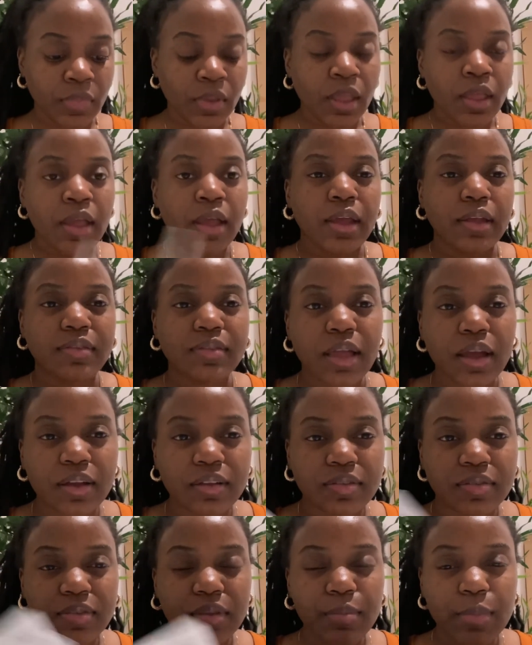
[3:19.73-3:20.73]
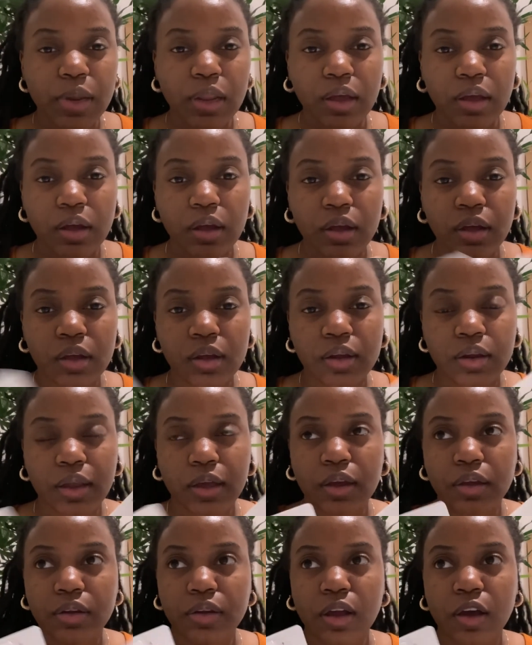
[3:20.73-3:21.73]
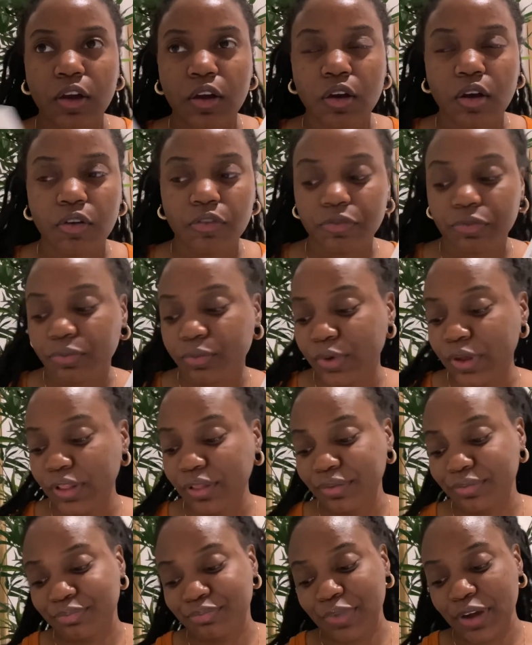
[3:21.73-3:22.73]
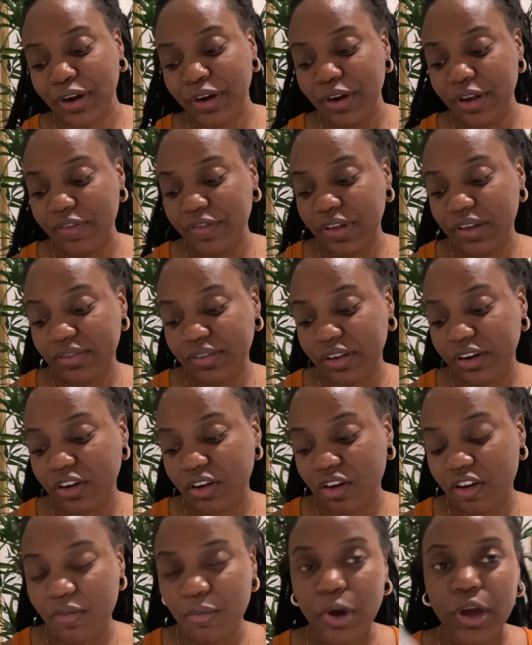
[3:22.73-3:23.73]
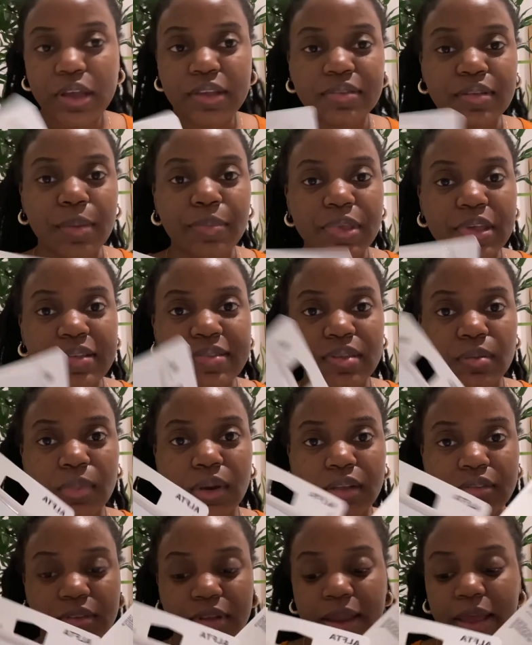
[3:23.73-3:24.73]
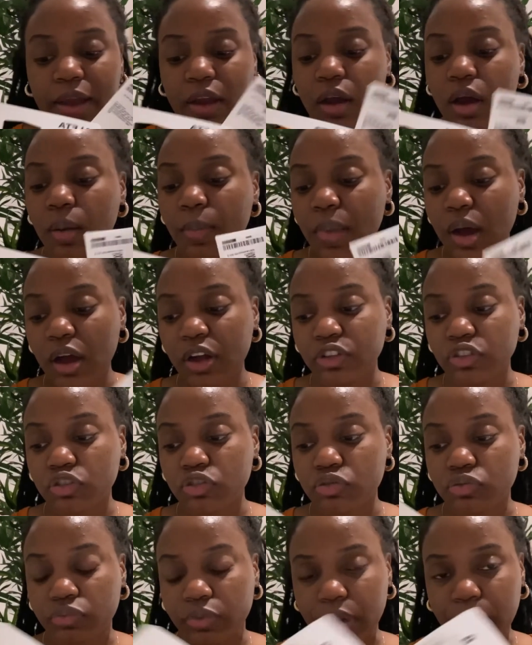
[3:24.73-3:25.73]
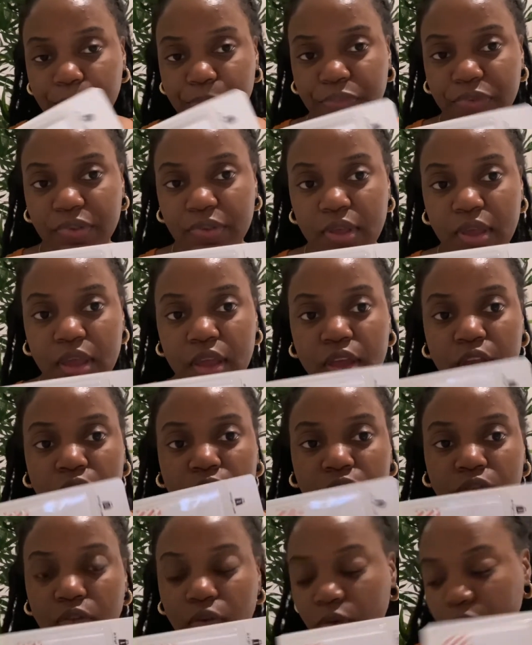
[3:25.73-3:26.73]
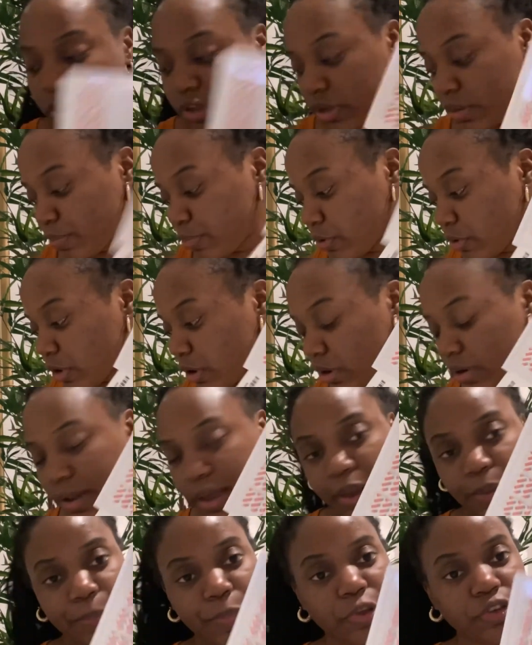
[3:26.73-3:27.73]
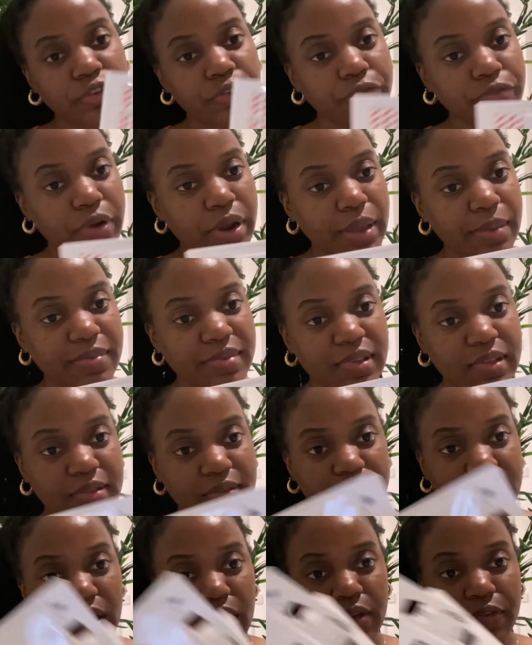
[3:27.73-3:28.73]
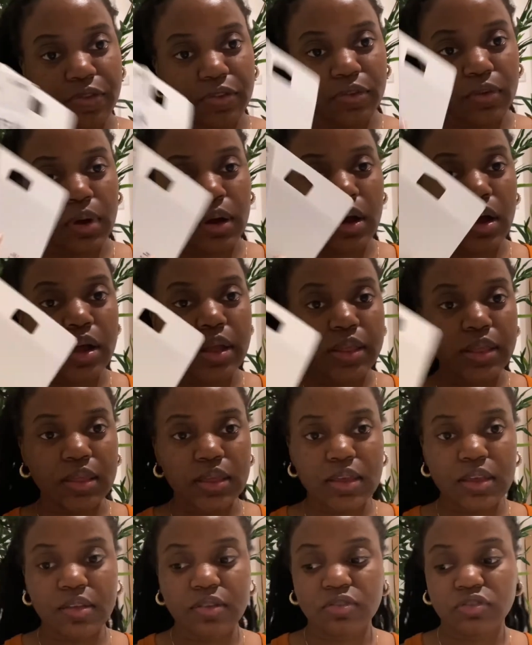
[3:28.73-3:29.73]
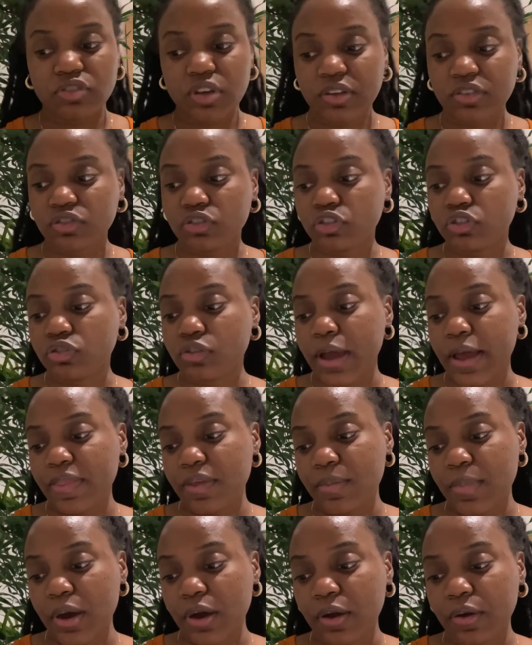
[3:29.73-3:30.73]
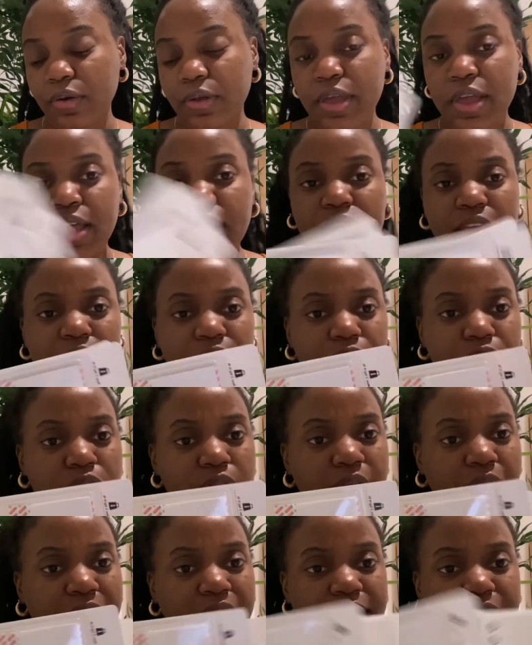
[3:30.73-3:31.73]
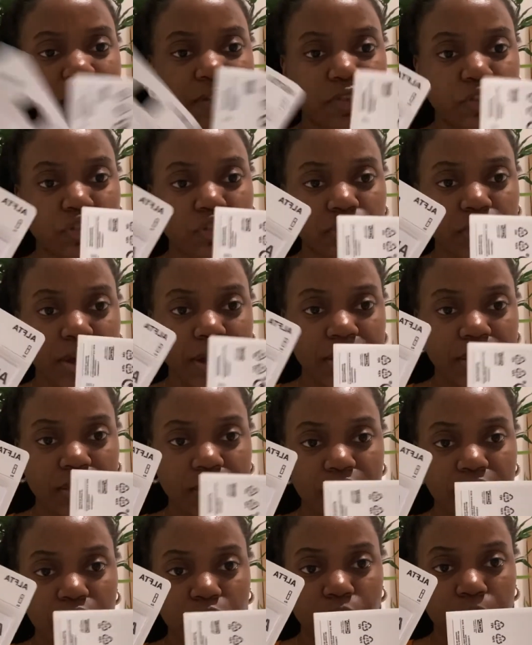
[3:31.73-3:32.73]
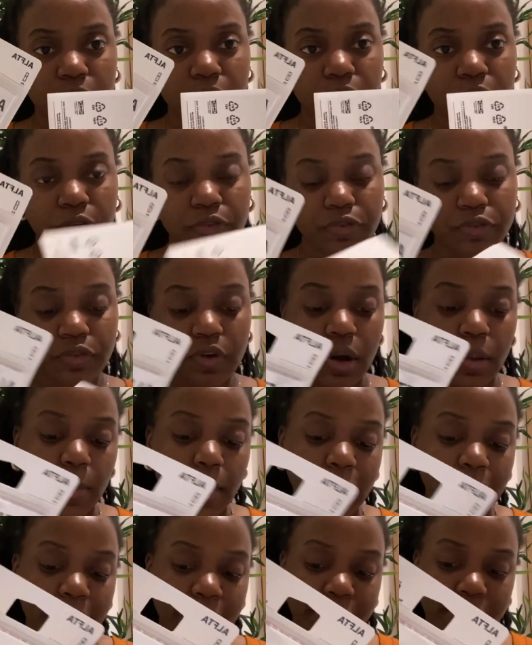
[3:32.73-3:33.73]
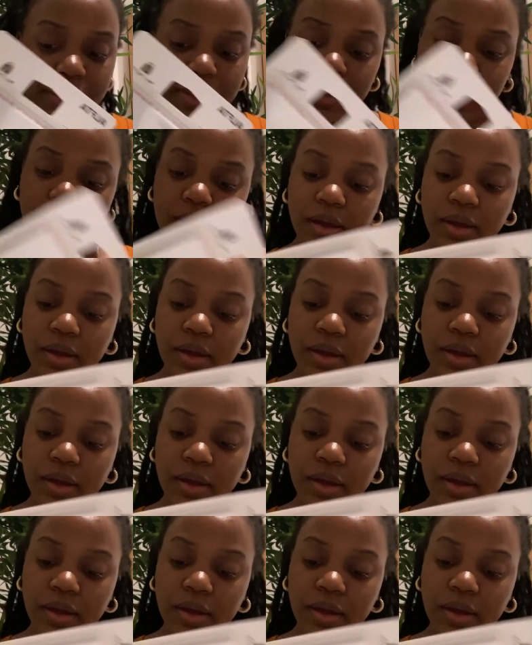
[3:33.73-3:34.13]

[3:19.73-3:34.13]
it's like a similar, like a knockoff, well, I don't know if I'll say knockoff, but it's something similar to like command strips, so you can put on like picture frames and stuff. So I got these just to try them out. If you guys ever try these one out from Ikea,